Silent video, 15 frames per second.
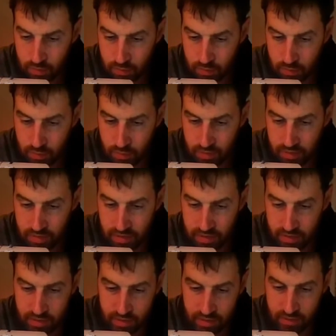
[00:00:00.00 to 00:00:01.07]
Two
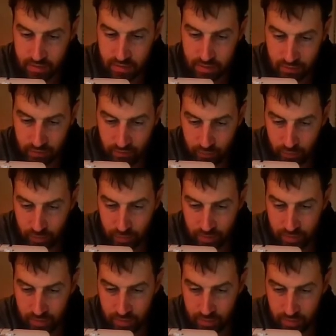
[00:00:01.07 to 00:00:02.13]
stitches
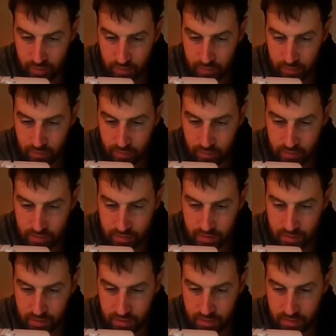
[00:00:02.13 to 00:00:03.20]
forward, 2
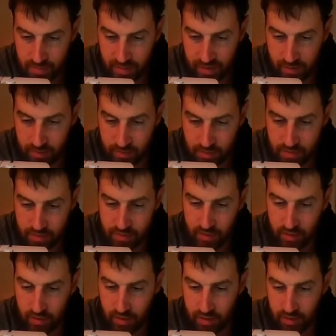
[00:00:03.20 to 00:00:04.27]
stitches backwards to
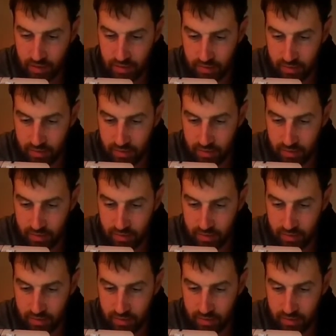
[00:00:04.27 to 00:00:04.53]
lock,